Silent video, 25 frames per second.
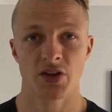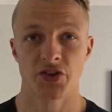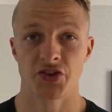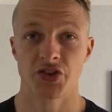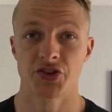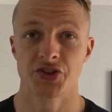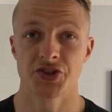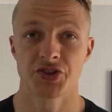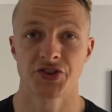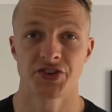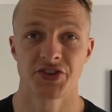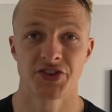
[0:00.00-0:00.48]
So
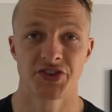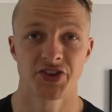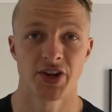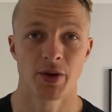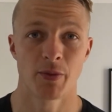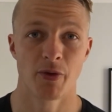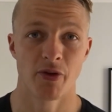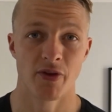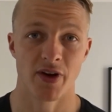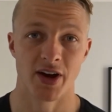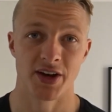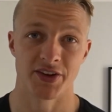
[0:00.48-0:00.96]
just to
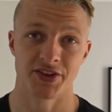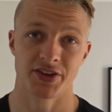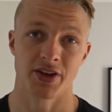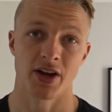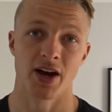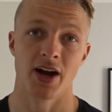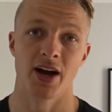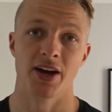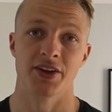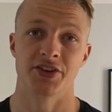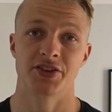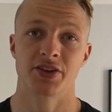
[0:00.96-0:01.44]
summarize,
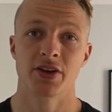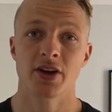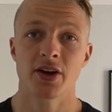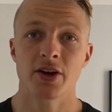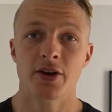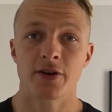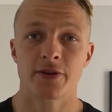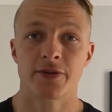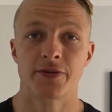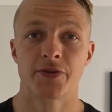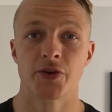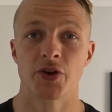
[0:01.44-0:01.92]
guys,
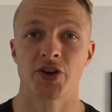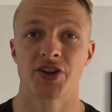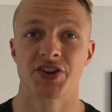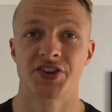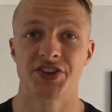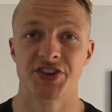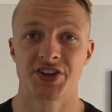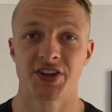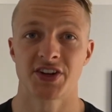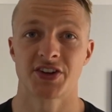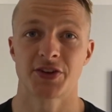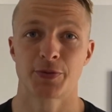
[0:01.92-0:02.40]
for
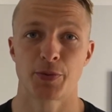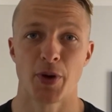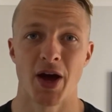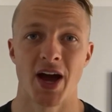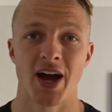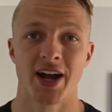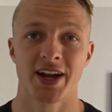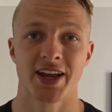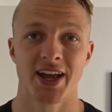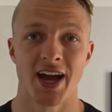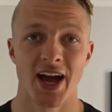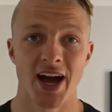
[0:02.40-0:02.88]

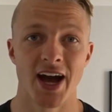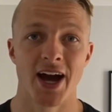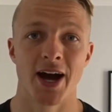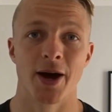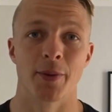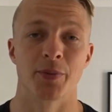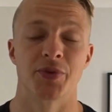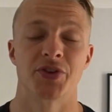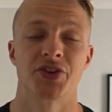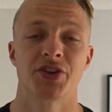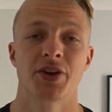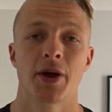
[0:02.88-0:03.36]
six-pack
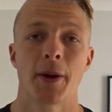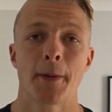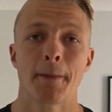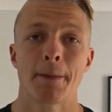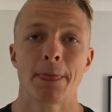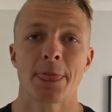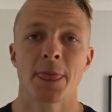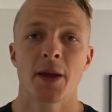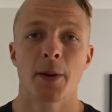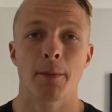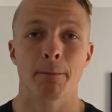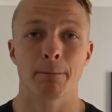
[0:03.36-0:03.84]
abs,
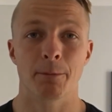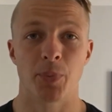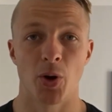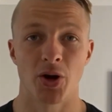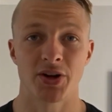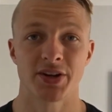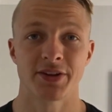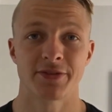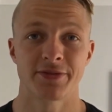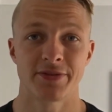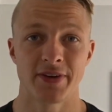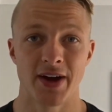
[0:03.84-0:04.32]

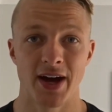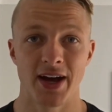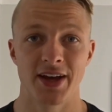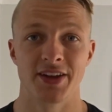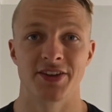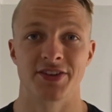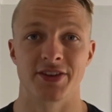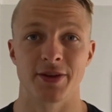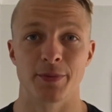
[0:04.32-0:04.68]
body fat is the